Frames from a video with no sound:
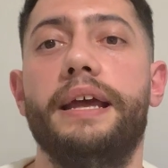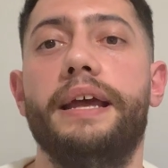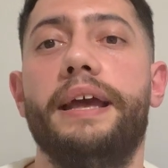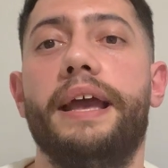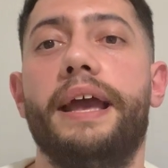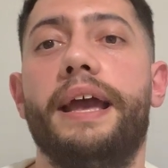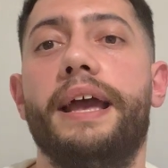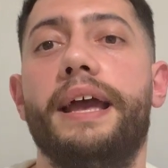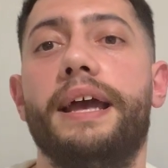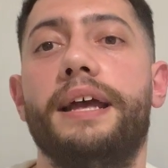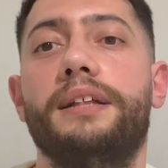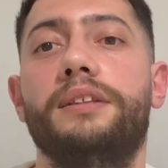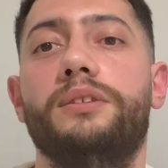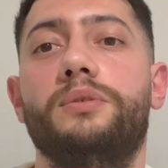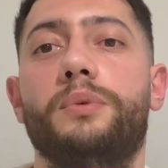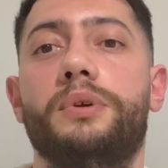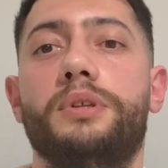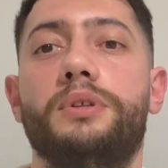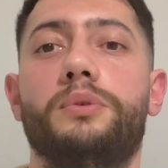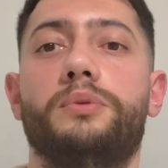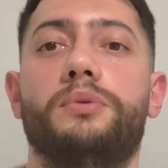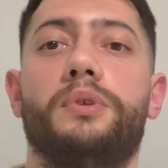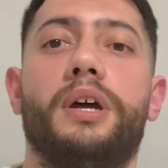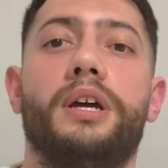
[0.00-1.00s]
and when
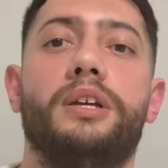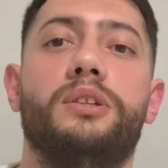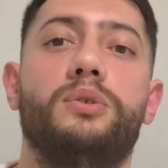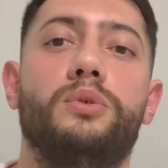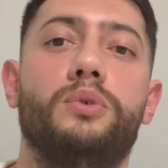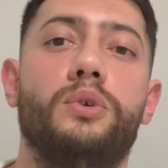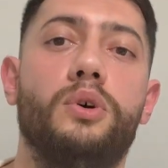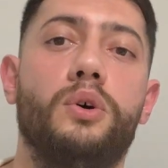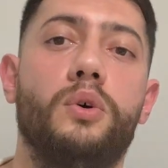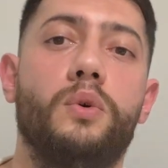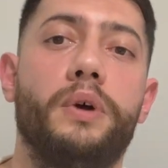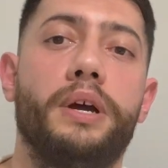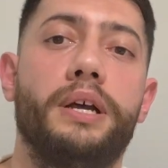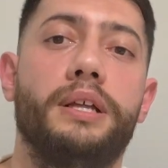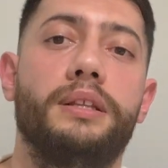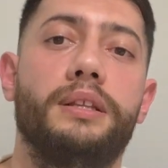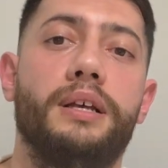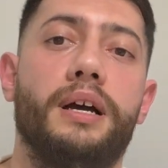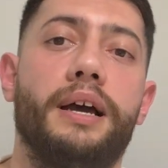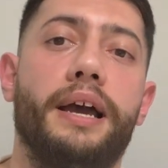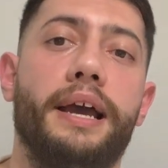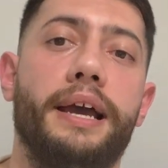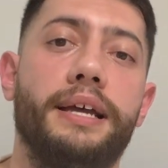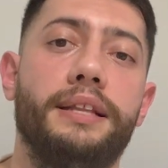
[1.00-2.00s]
you try to go
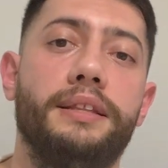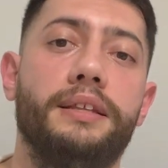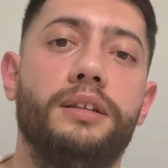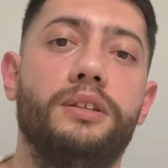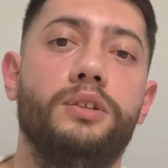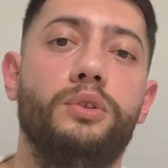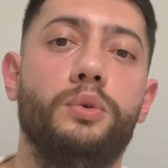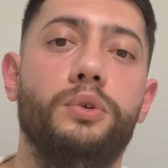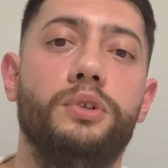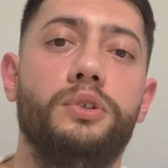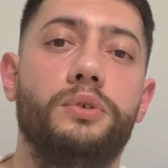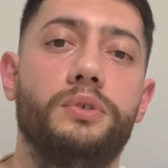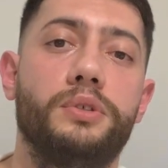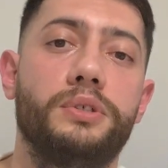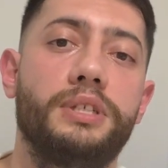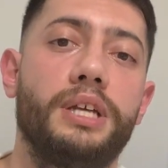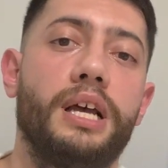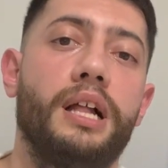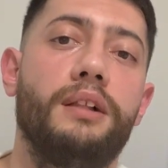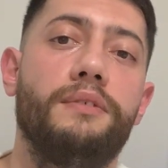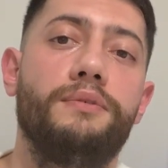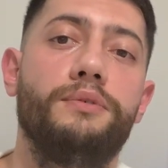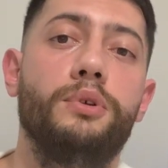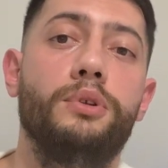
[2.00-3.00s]
ahead and do it
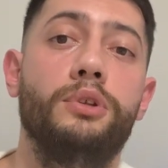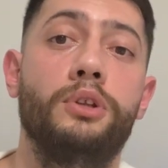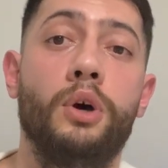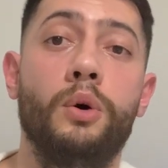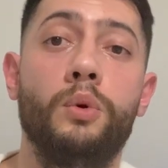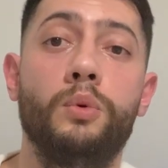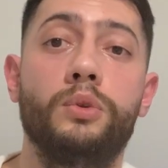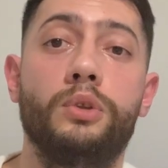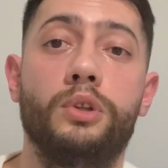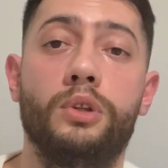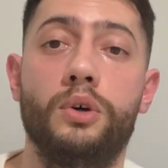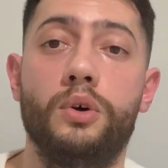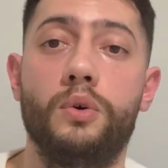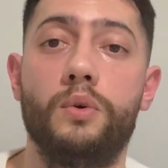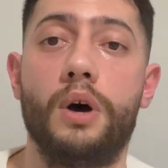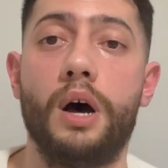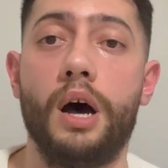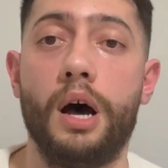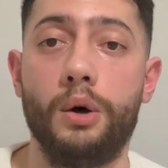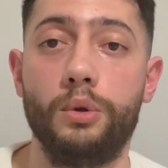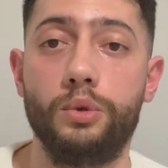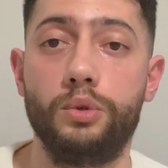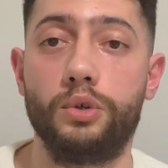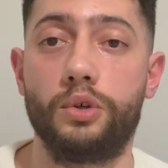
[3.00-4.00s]
yourself, you don't know
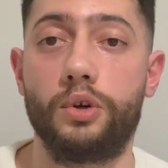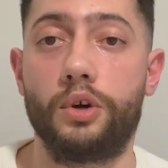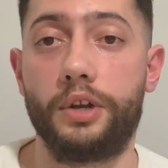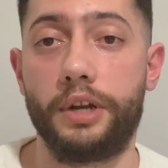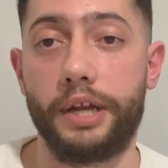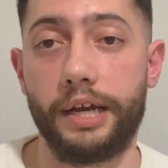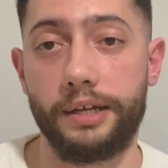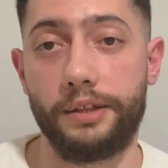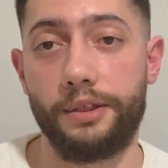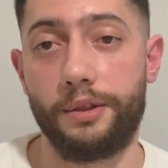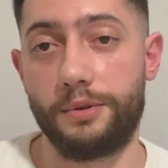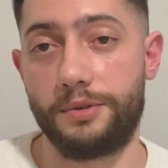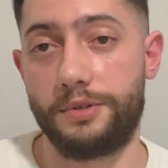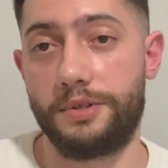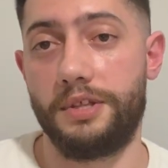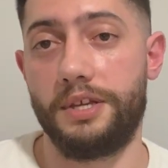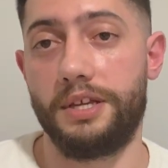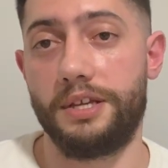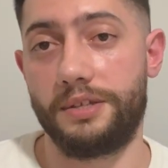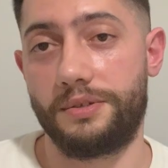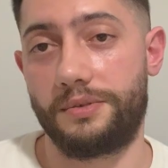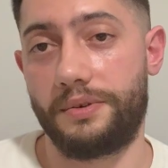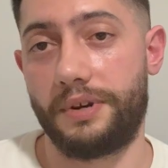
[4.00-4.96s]
how to connect those things,